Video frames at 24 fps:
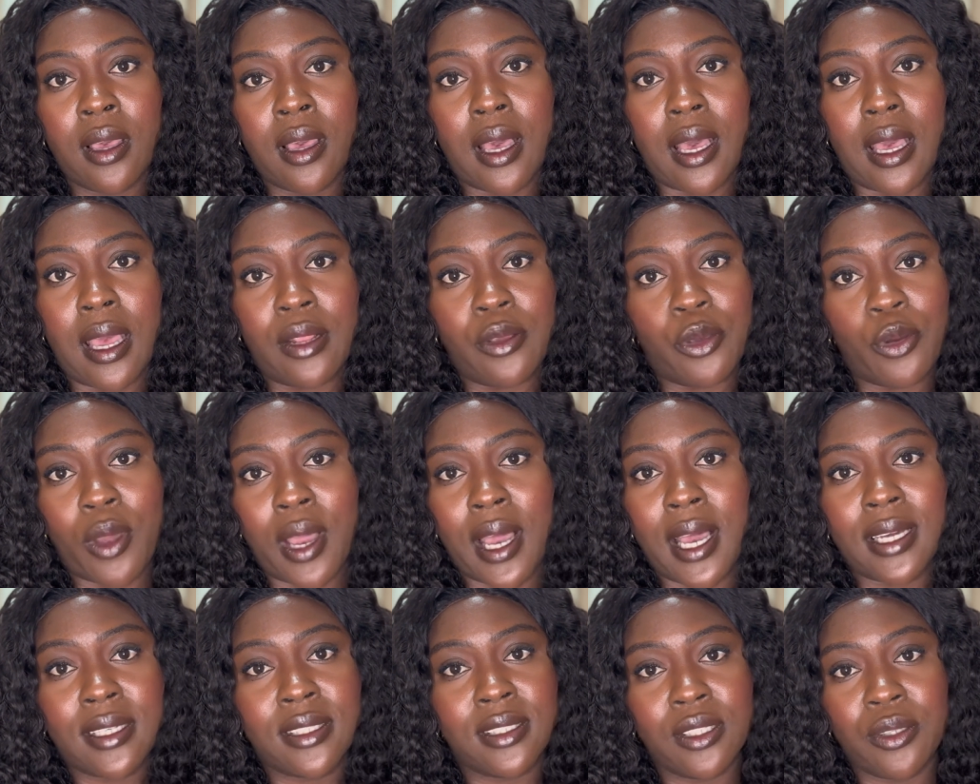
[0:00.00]
and you're
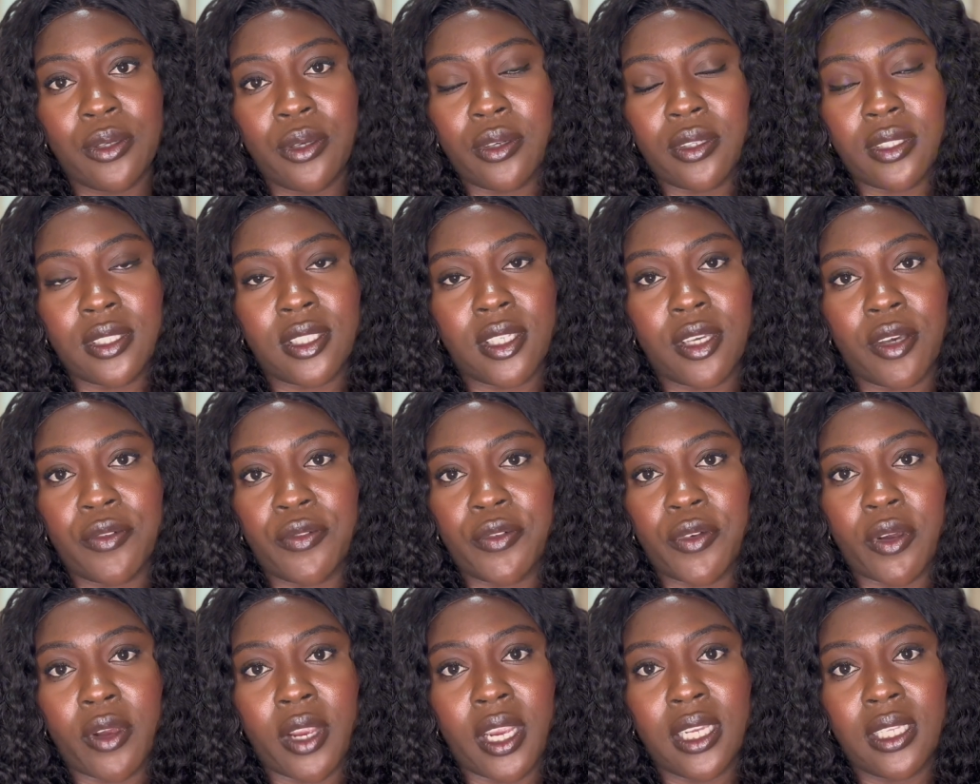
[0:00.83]
asking
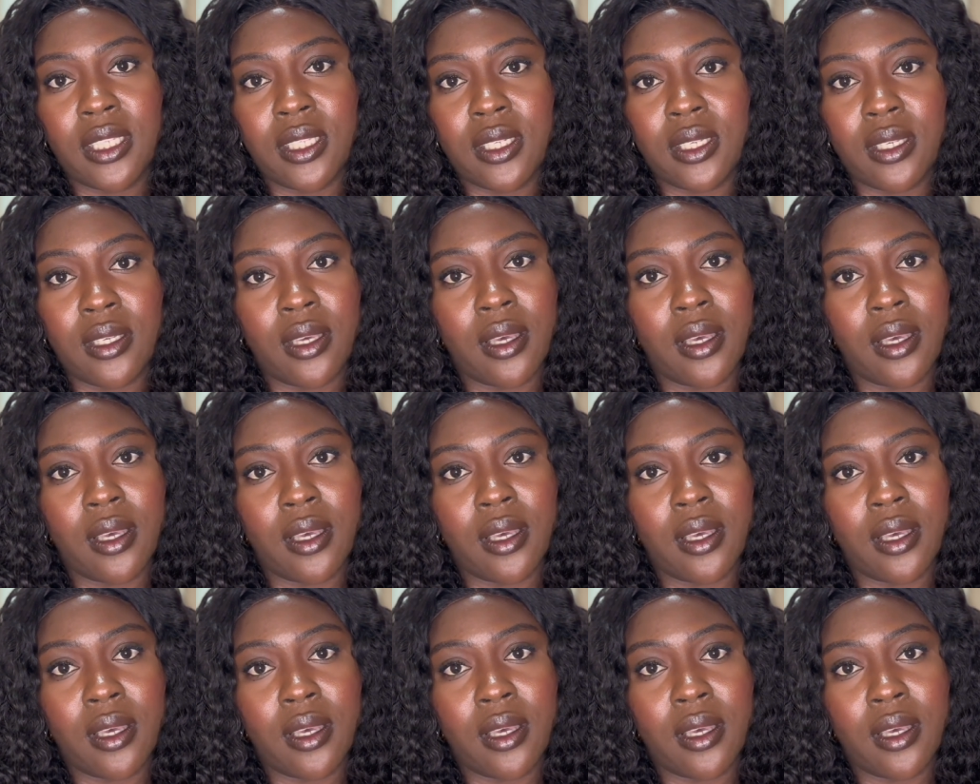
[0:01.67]
yourself already,